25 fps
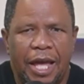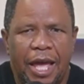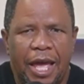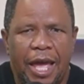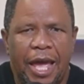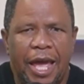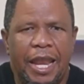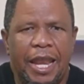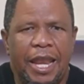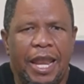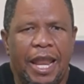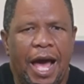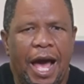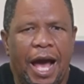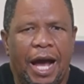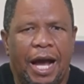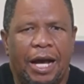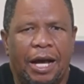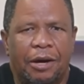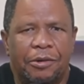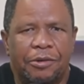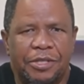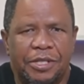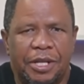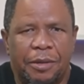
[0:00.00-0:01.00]
and
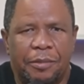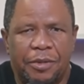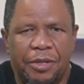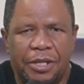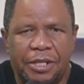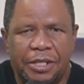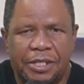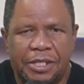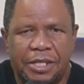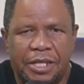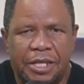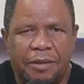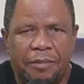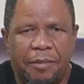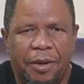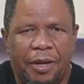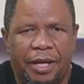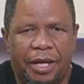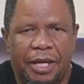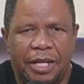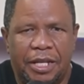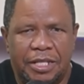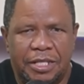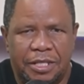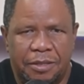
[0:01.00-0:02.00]
accountability
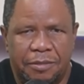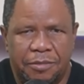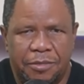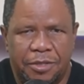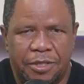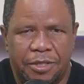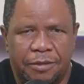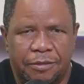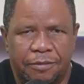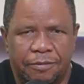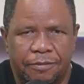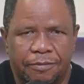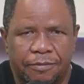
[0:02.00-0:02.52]
mechanisms.